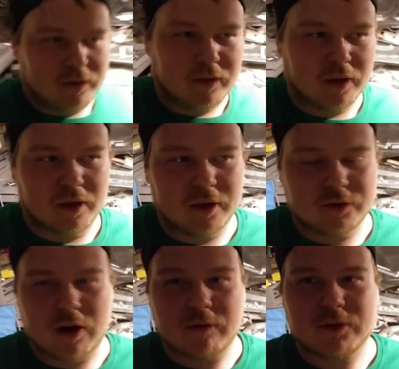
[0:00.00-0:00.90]
The
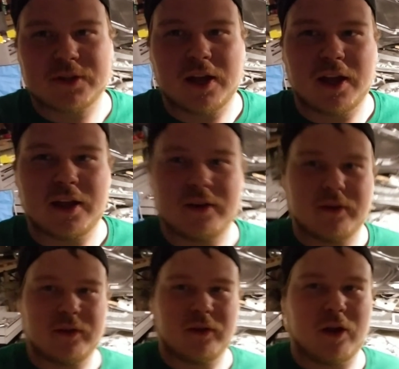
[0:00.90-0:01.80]
driver's side
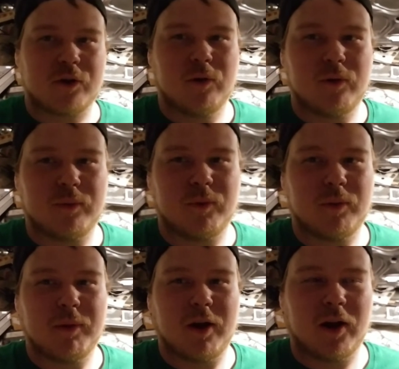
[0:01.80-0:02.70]
knuckle and wheel
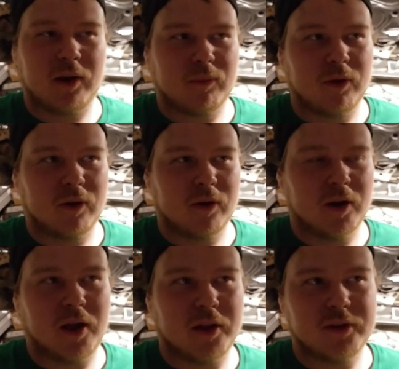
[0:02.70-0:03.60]
bearing
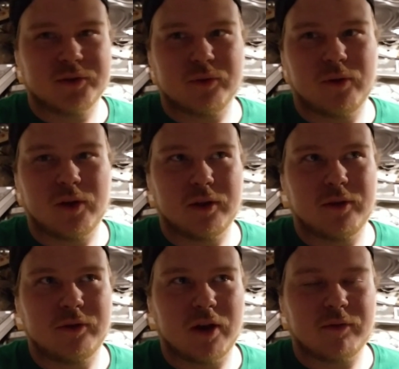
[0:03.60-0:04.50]
were destroyed.
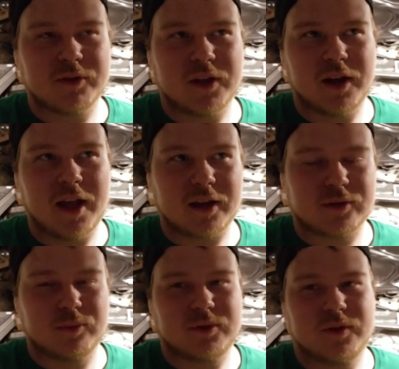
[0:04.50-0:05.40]
The driver's side
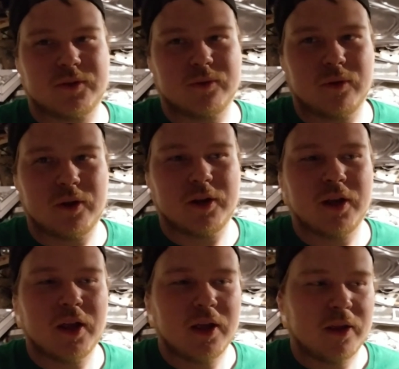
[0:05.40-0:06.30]
axle was destroyed.
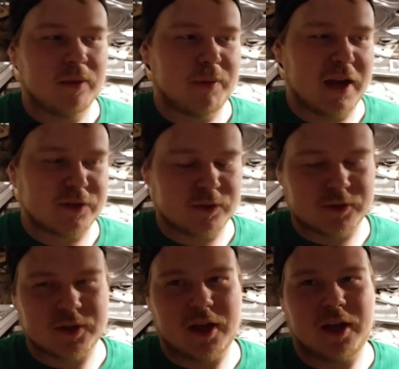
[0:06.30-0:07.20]
The passenger
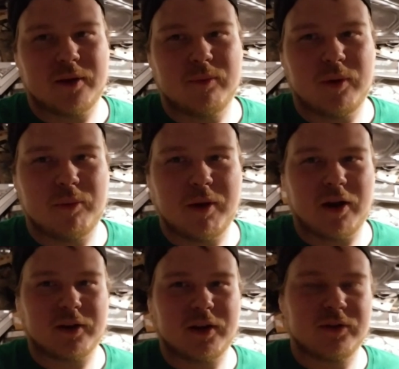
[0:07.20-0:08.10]
side wheel
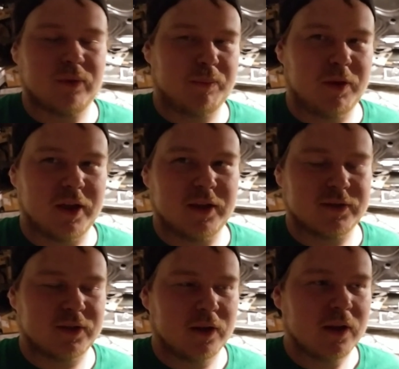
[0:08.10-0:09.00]
bearing needs
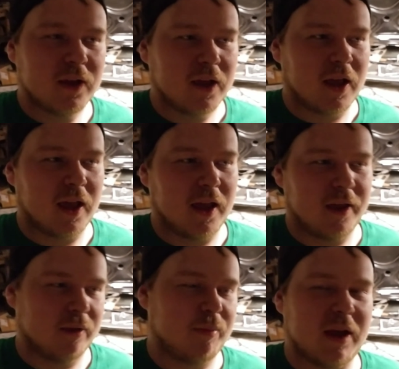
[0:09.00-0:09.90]
replaced.
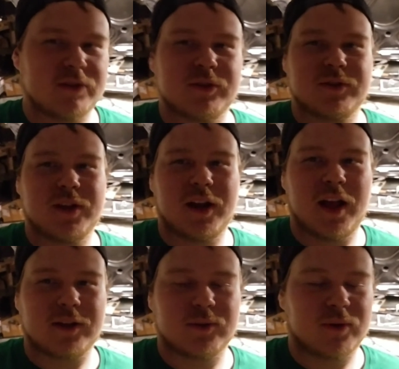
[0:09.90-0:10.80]
And the passenger side
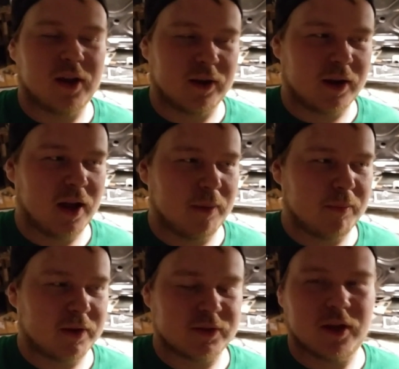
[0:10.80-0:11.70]
axle kind of got
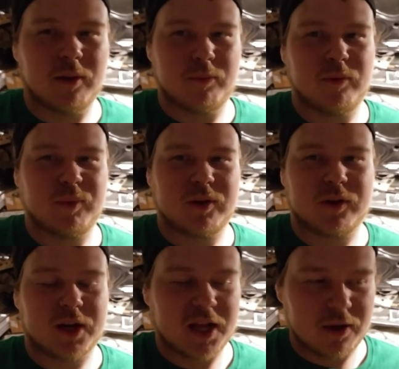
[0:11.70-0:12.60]
messed up when we
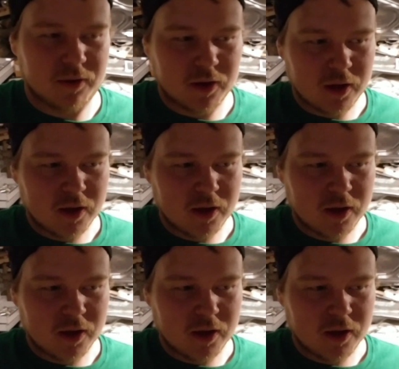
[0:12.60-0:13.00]
took it out.